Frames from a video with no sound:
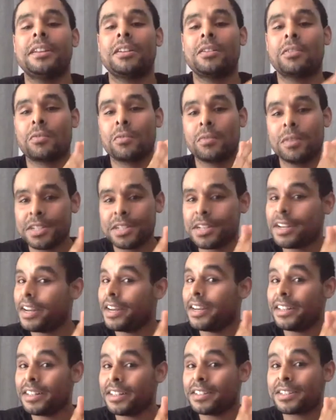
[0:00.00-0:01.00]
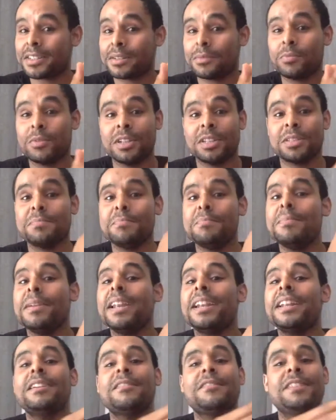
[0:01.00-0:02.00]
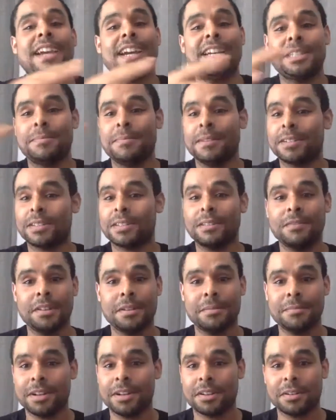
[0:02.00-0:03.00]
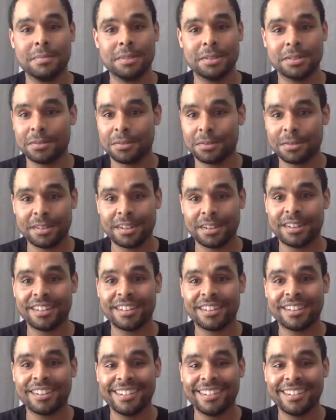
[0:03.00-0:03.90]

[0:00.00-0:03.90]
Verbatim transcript: originated in some ways many of the aspects of the American musical theater.